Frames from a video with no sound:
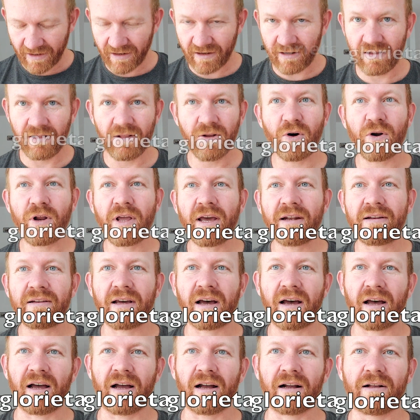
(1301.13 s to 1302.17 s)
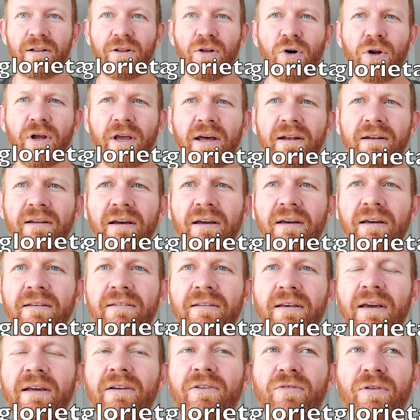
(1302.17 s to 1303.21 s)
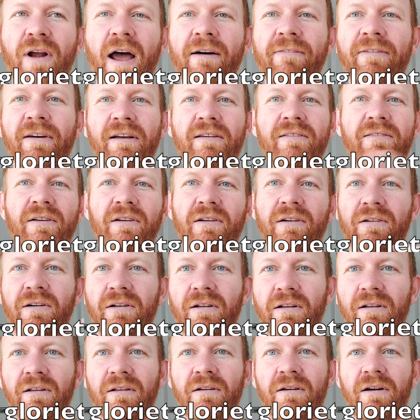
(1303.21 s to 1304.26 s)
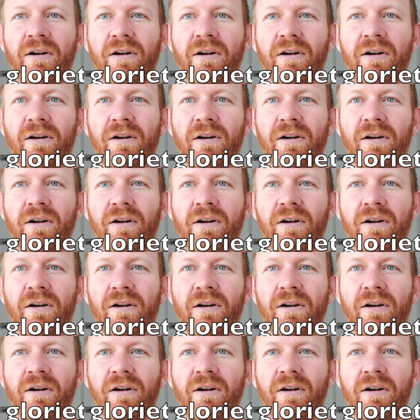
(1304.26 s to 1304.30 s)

Glorieta. Glorieta is a traffic circle,